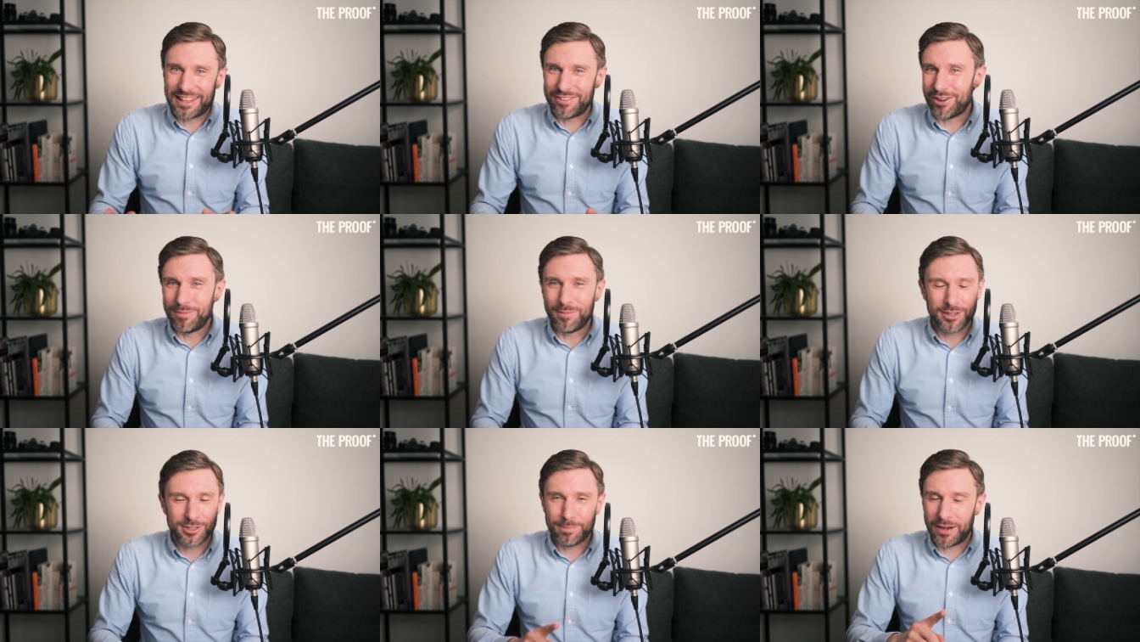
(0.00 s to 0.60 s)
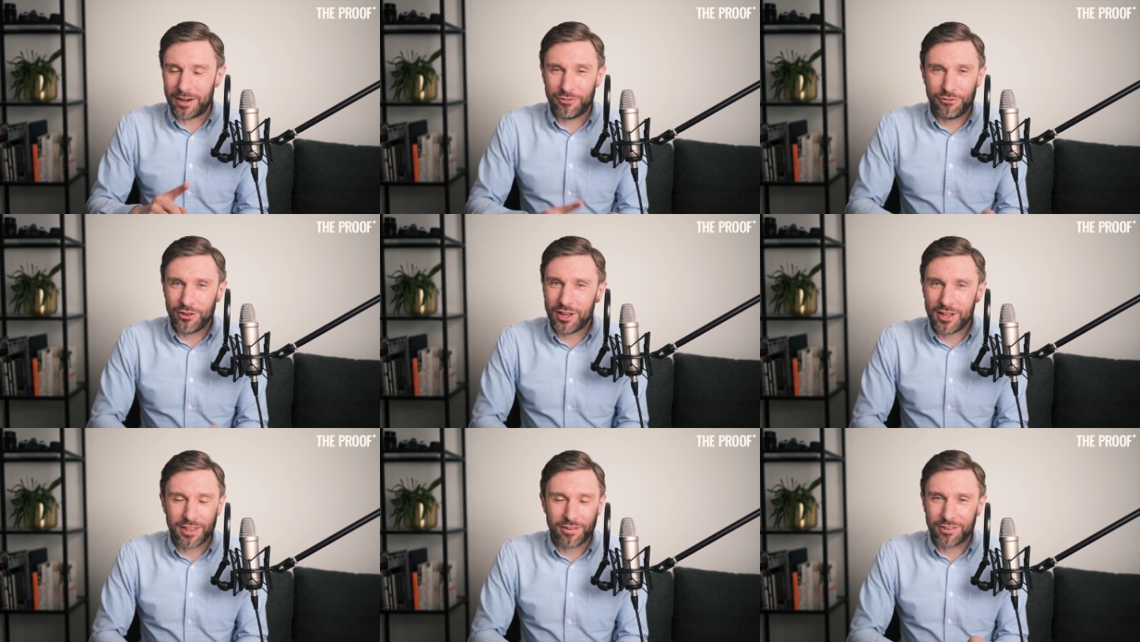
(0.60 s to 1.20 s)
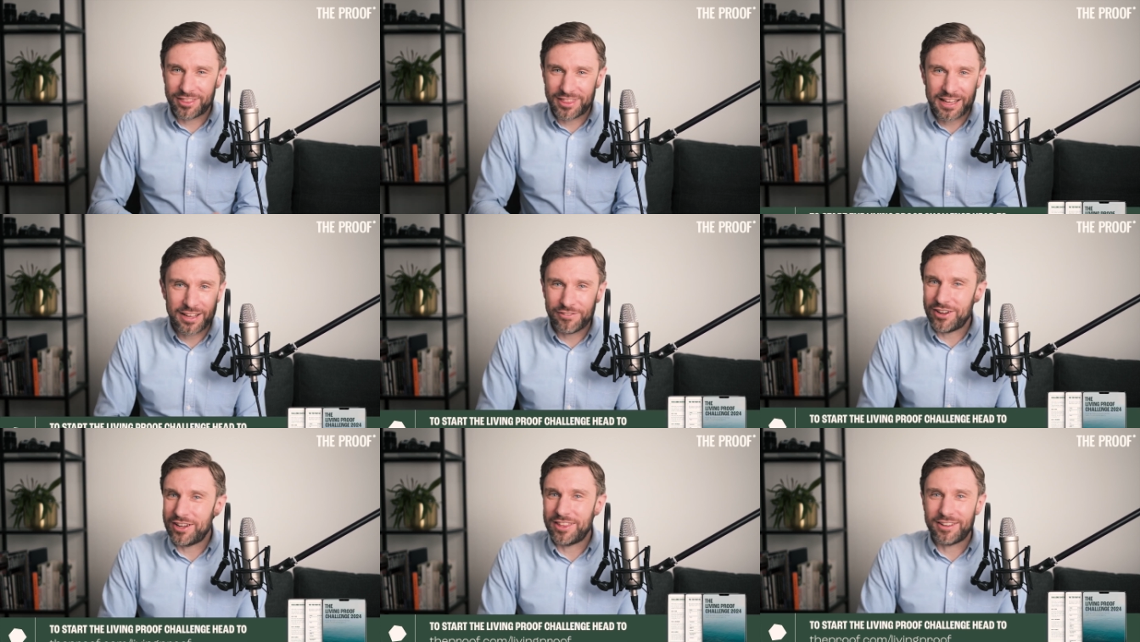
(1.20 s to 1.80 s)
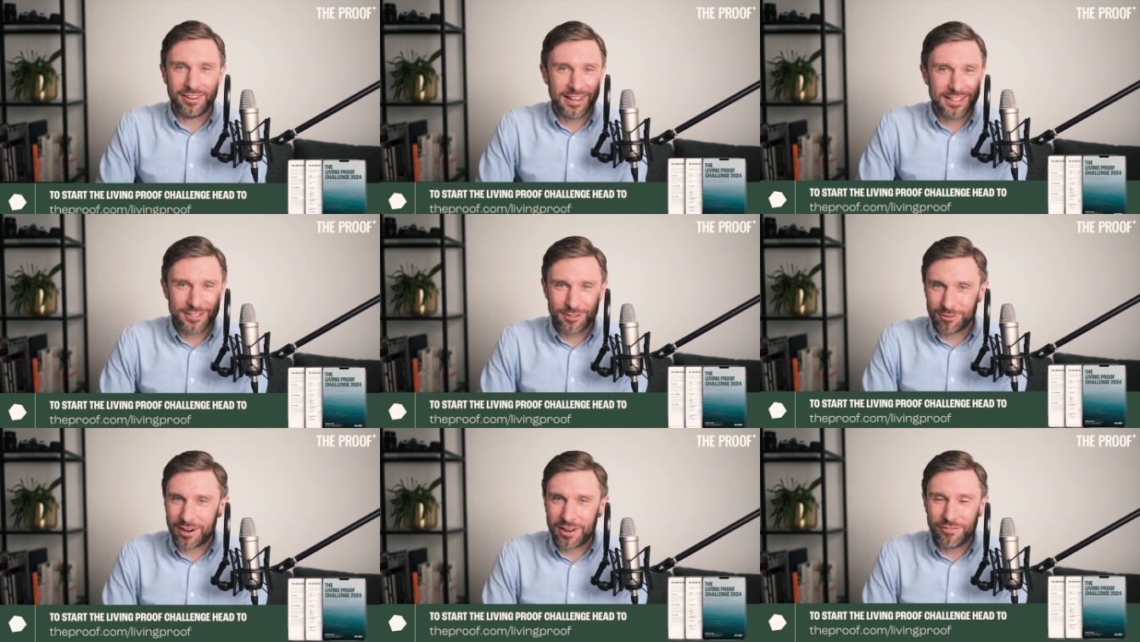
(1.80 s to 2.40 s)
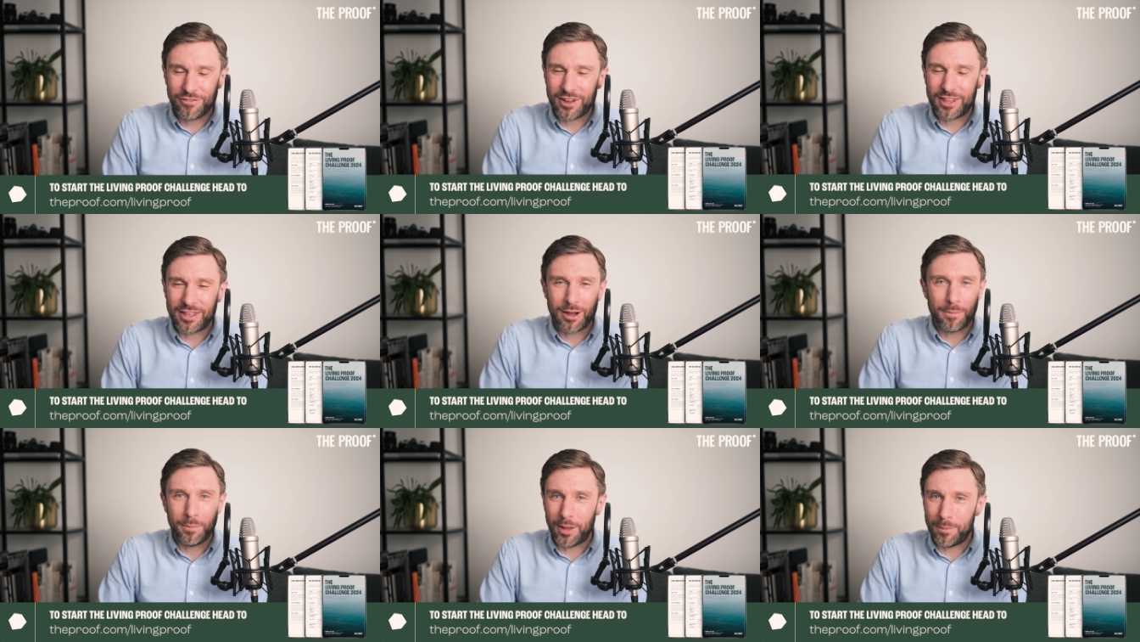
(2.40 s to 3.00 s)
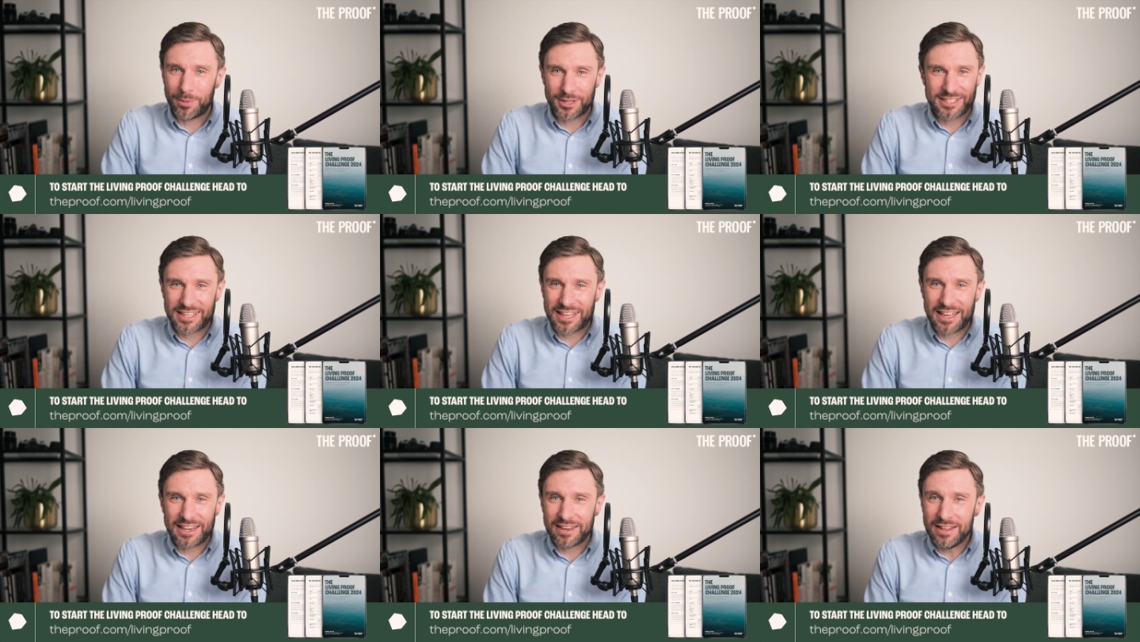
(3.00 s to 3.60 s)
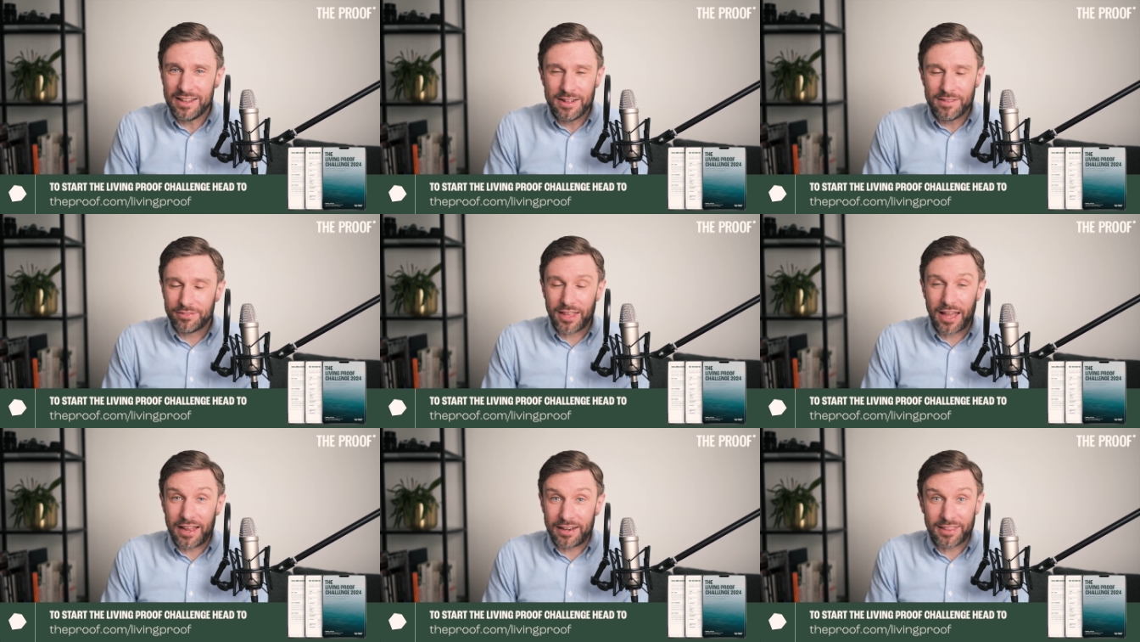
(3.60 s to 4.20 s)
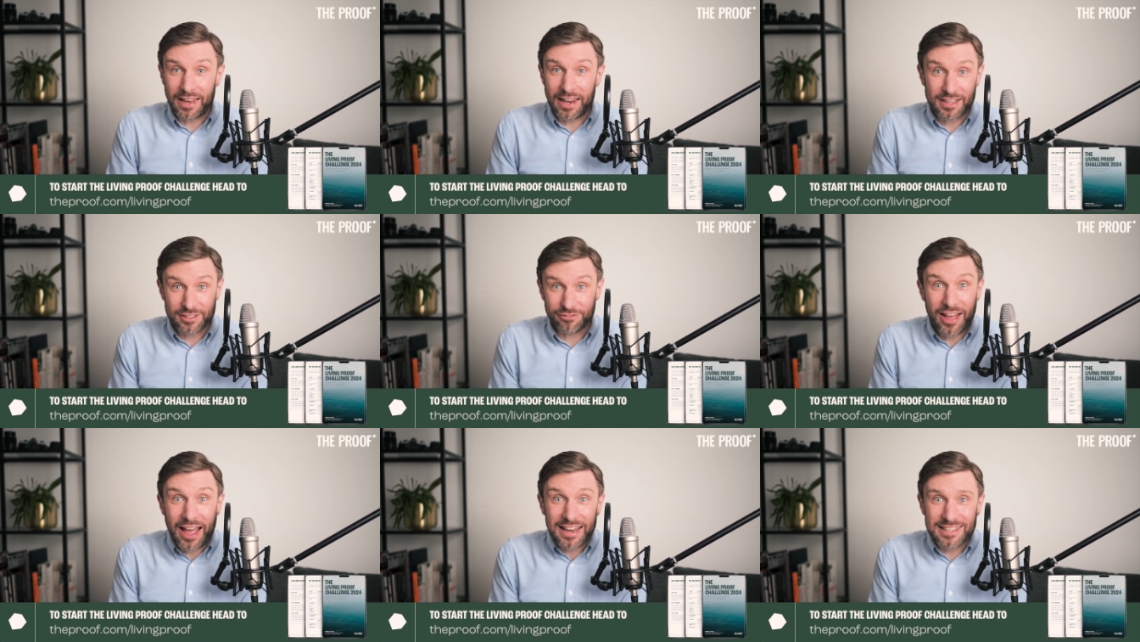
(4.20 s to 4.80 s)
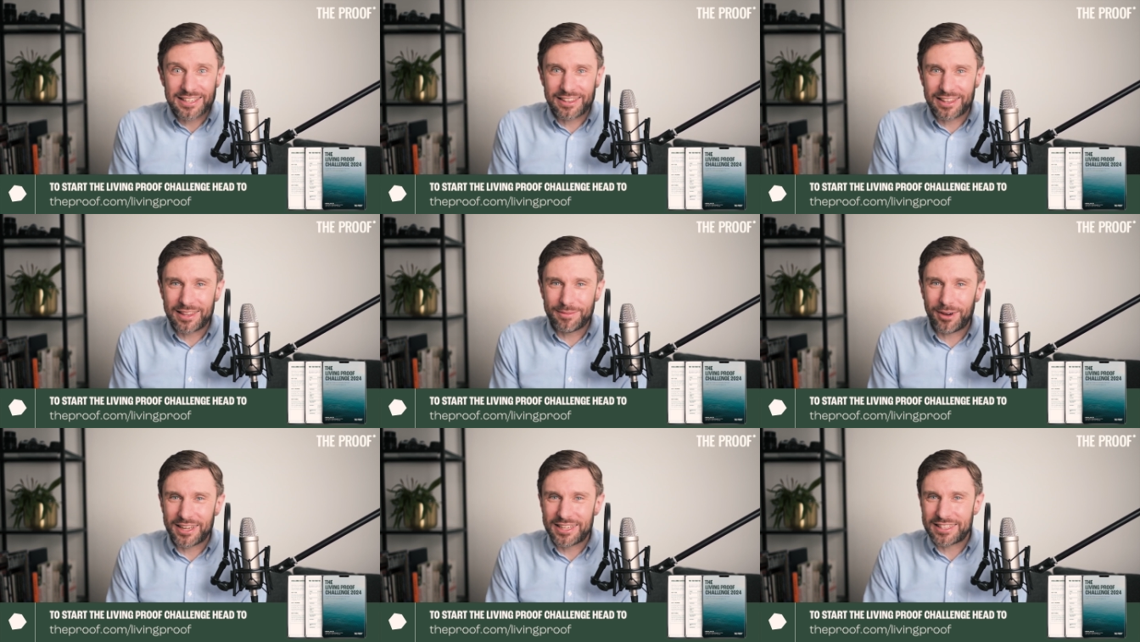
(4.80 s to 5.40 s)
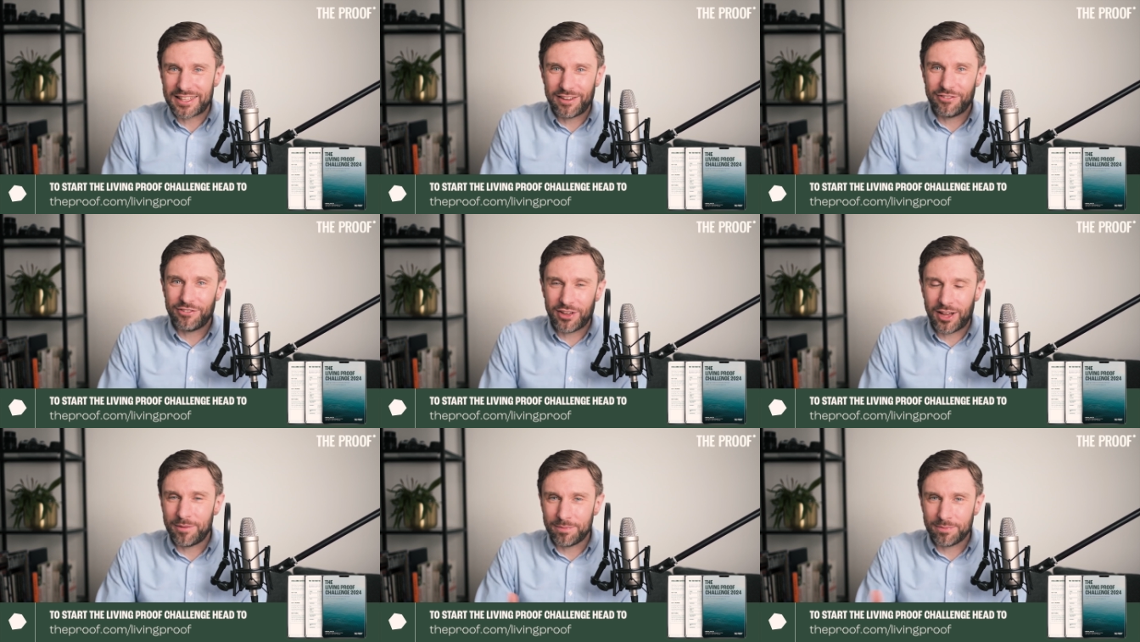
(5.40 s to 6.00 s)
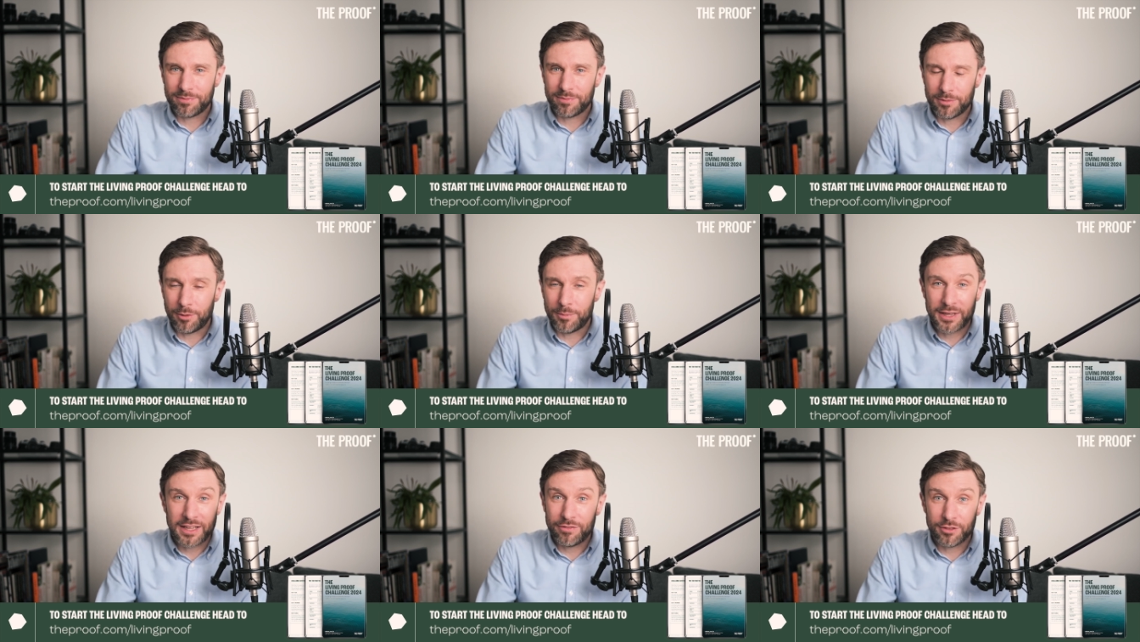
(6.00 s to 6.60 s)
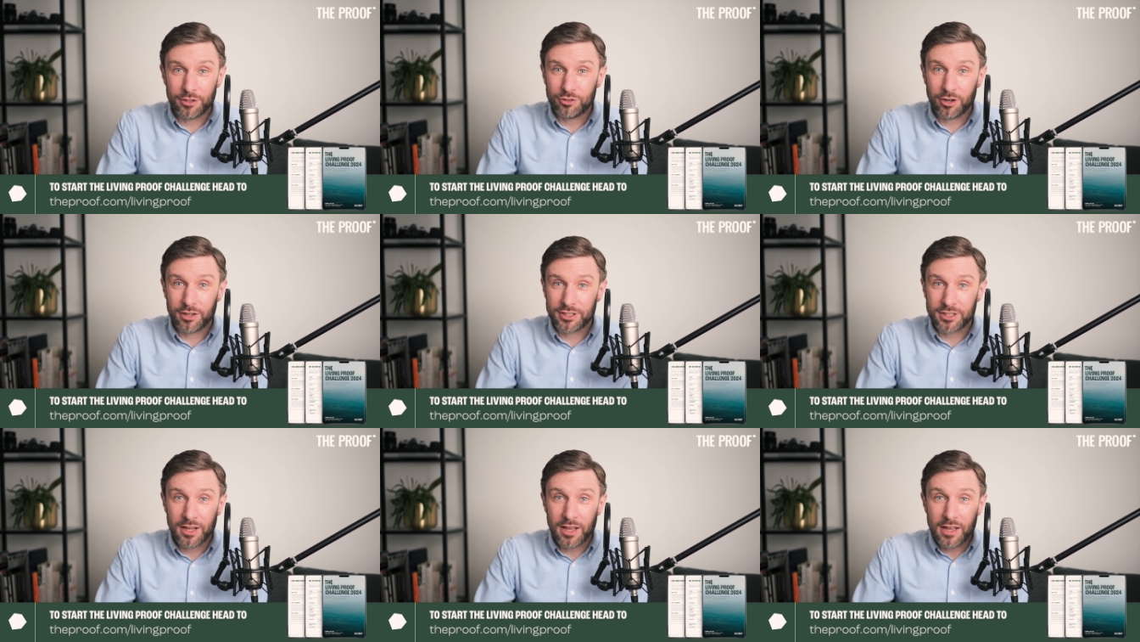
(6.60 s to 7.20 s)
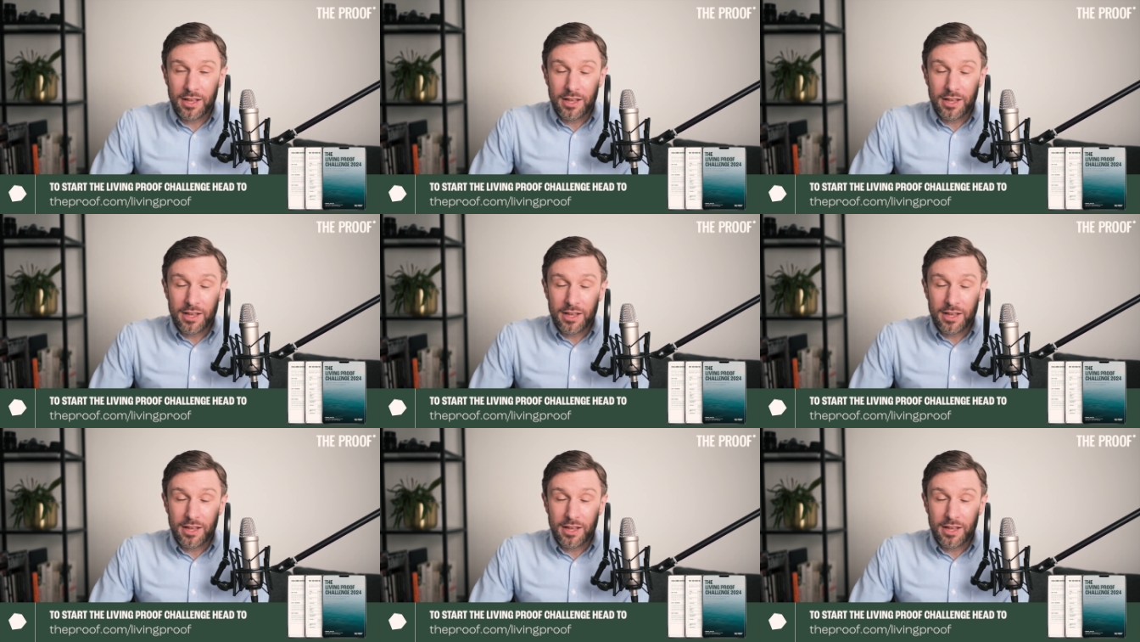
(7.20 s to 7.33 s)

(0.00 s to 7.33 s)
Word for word: They've got much better fur. They've got thicker fur. They've got less gray fur. They've got plumper skin. They're, they're less fat than the mice that have um, not been given the drugs.